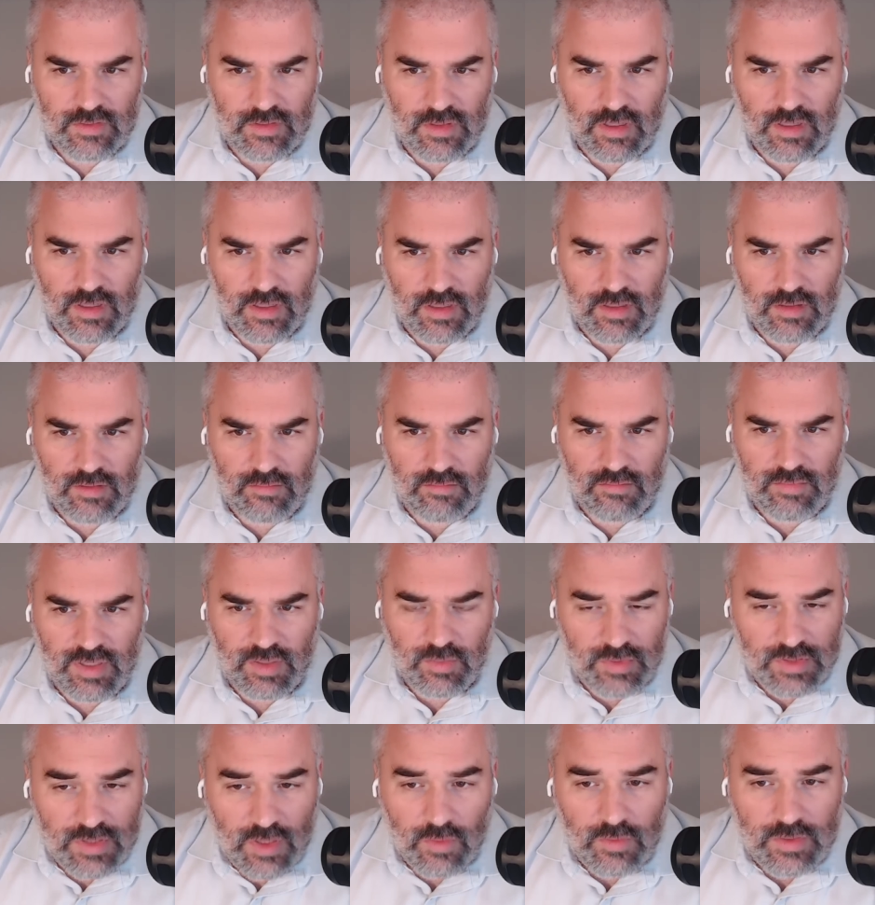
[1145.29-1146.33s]
but it
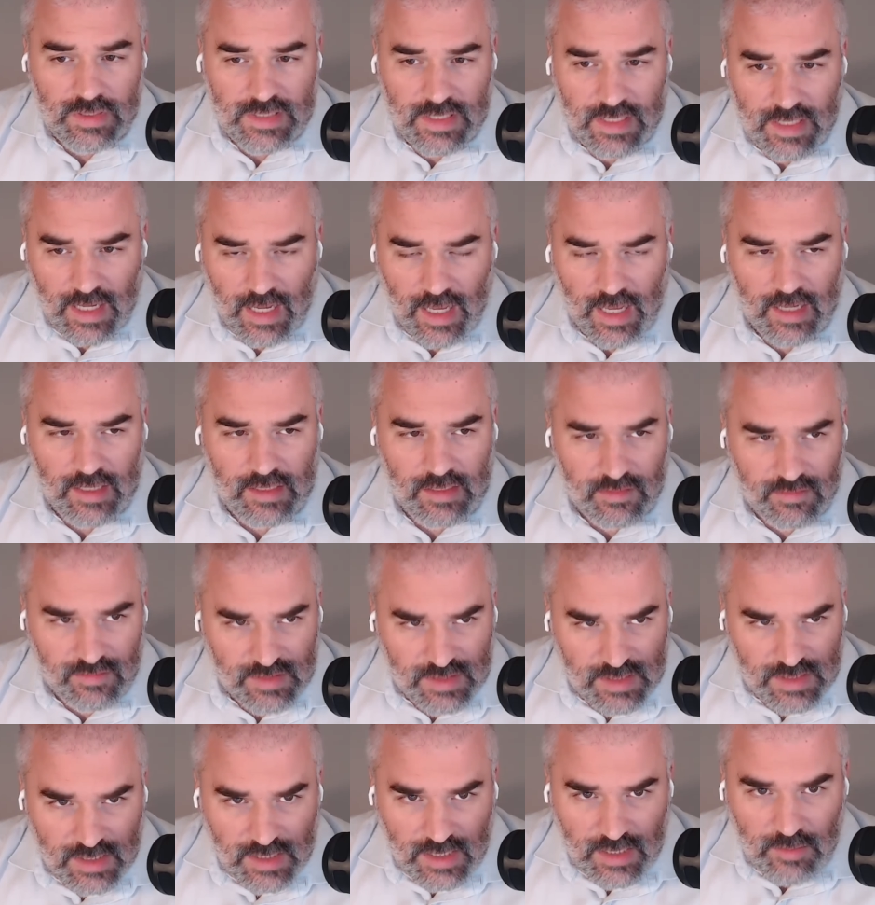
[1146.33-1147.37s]
was always an act
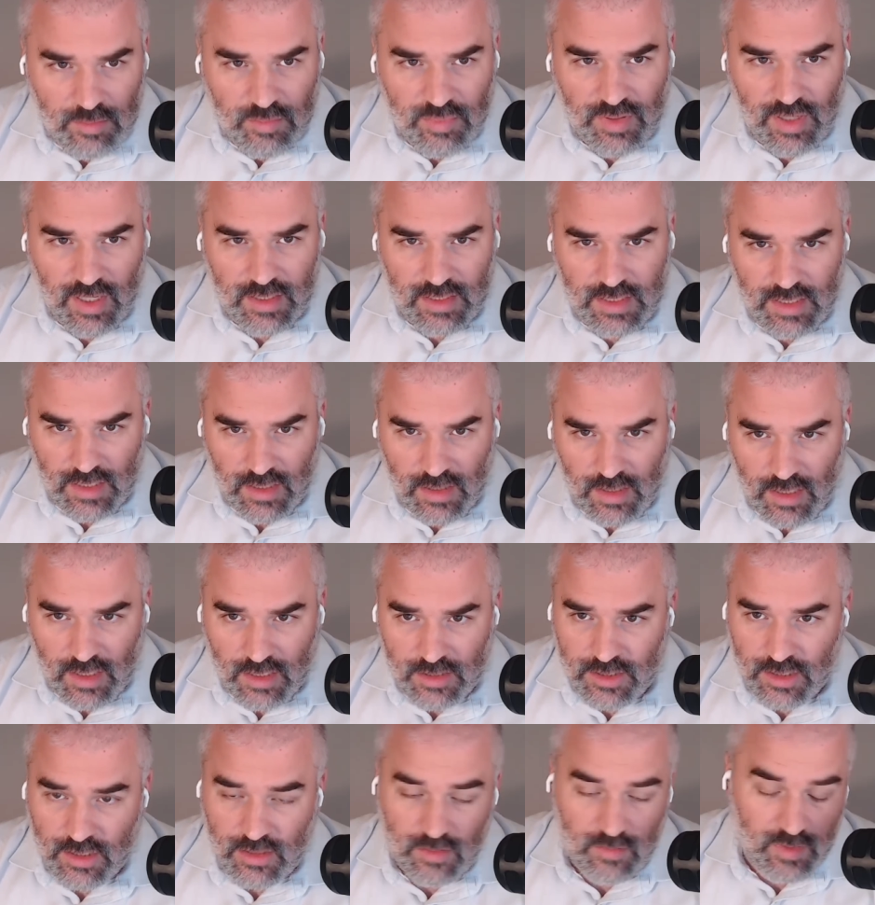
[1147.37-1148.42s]
of deep
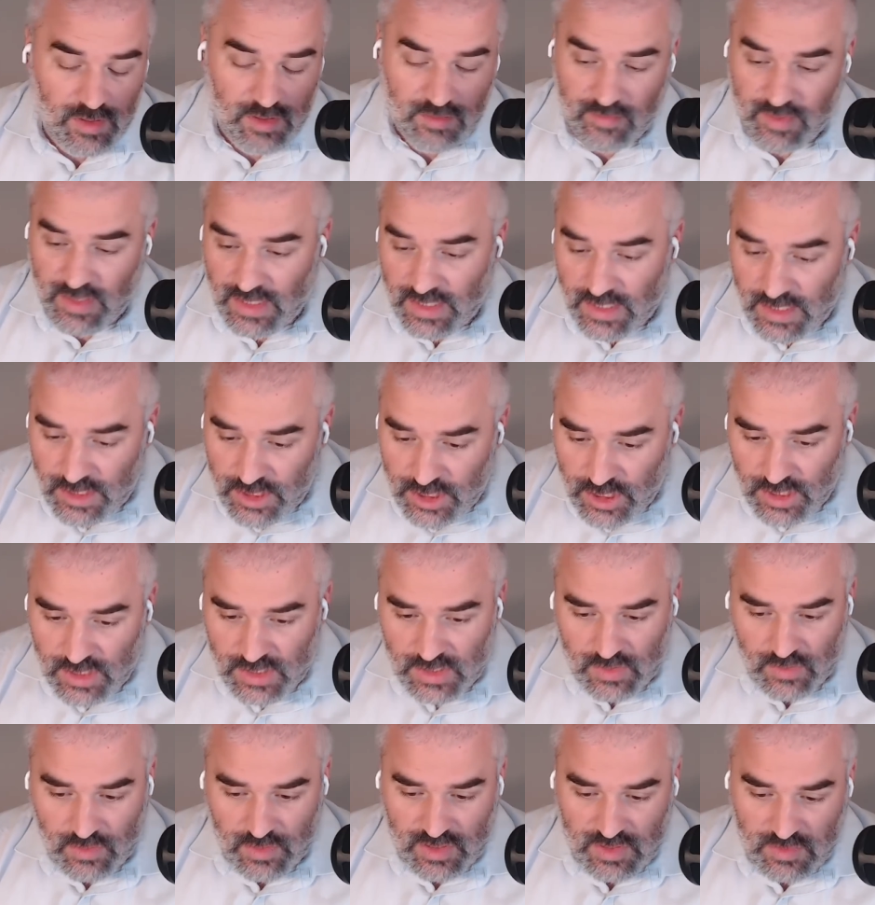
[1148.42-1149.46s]
ideological, whether
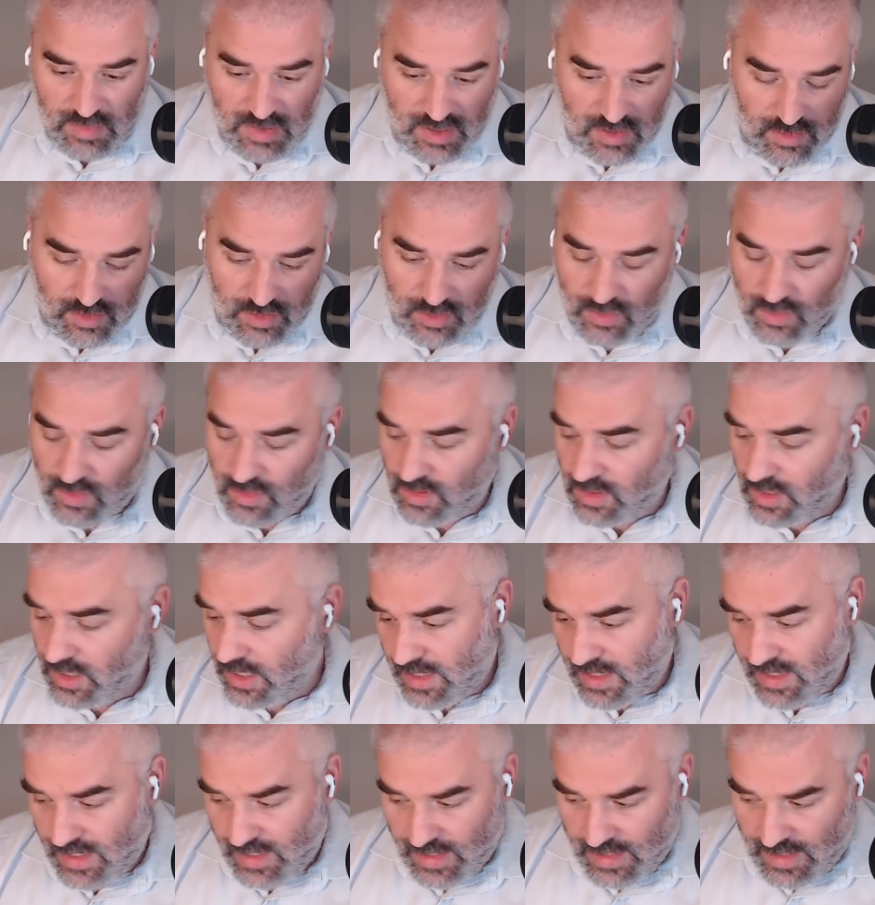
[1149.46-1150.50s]
religious or spiritual or
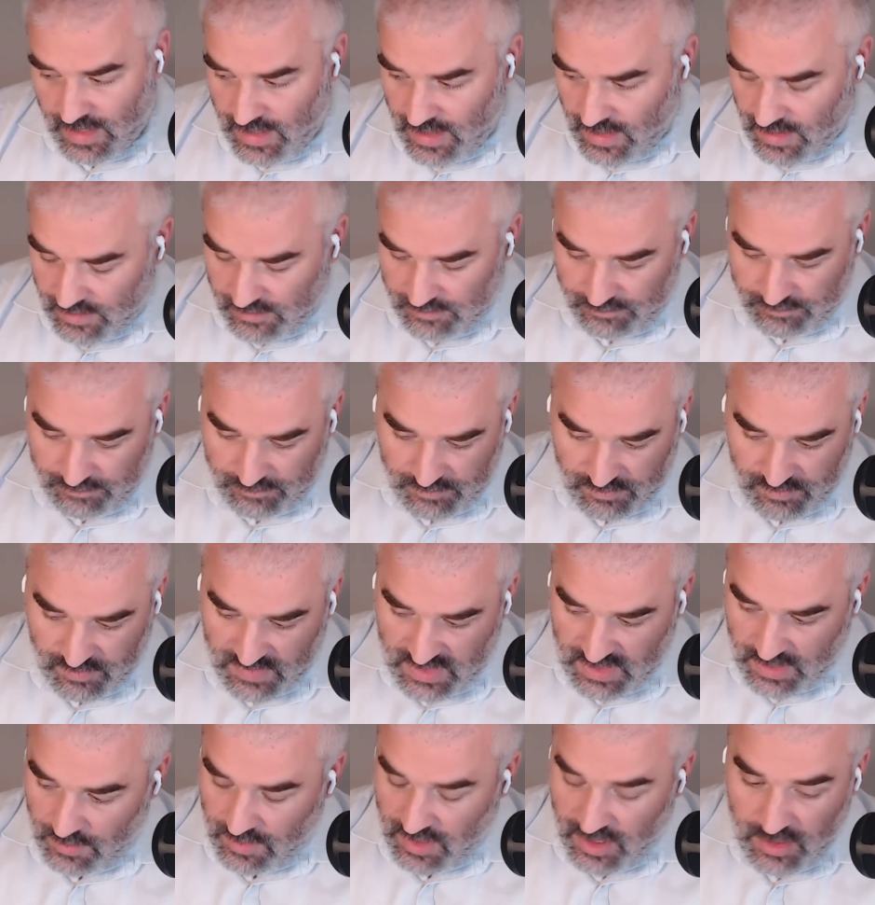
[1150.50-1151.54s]

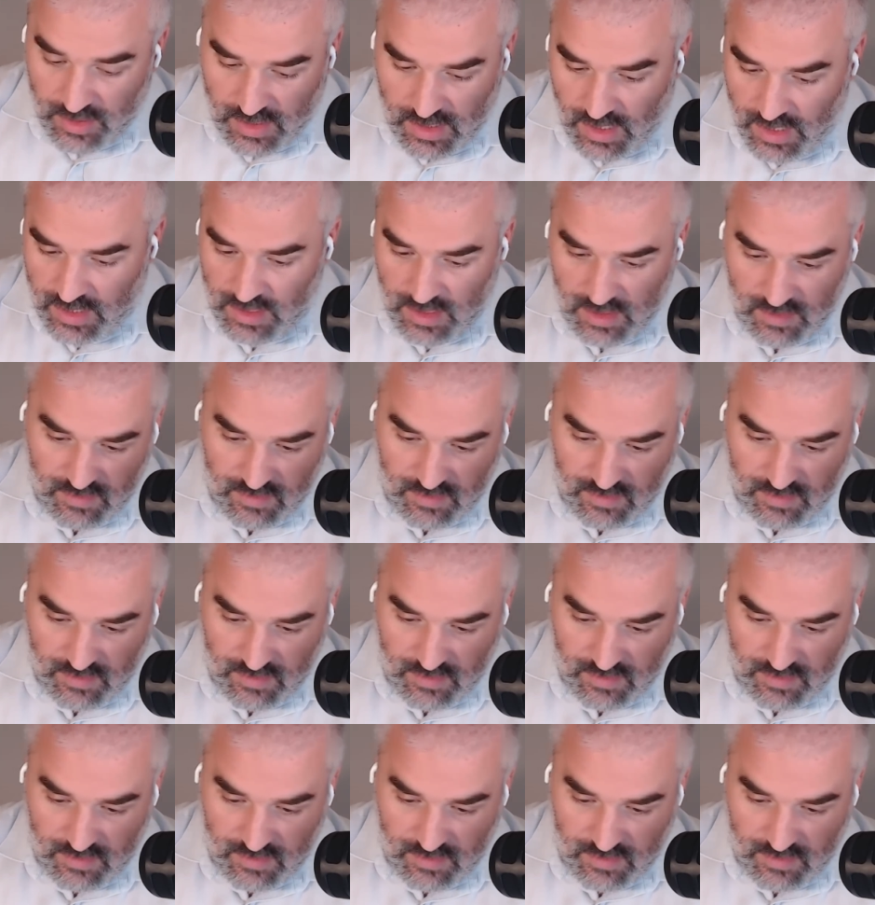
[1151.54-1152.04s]
some other kind of